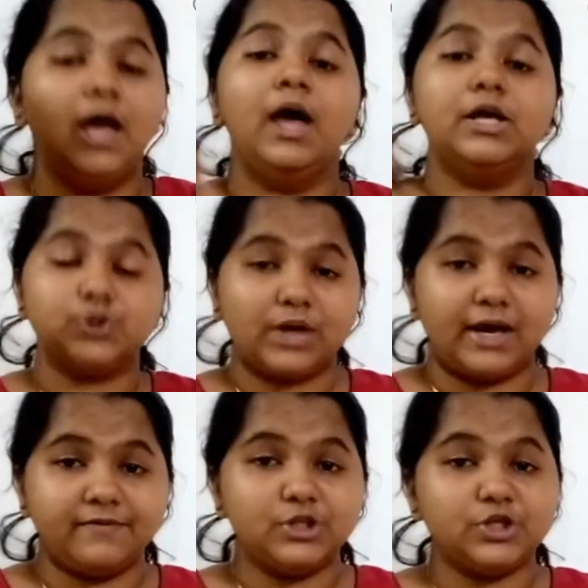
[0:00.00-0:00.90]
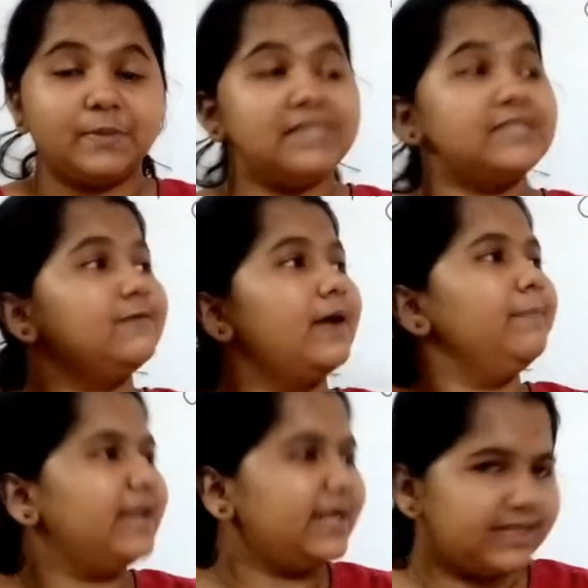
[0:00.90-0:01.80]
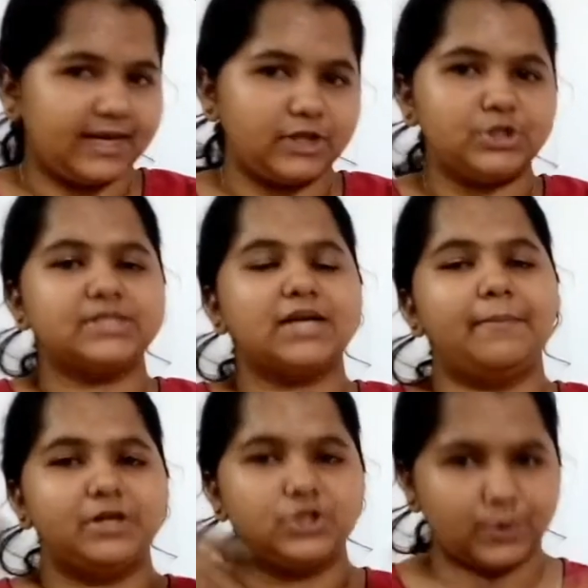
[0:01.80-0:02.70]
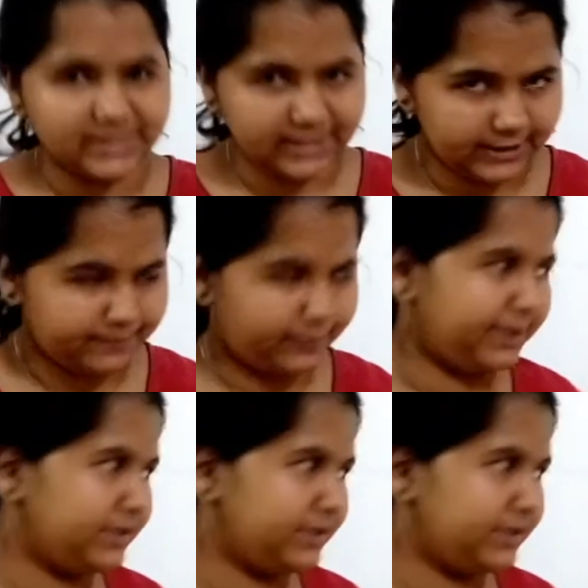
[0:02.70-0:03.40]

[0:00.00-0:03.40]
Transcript: So converging means from that directions coming to a single point.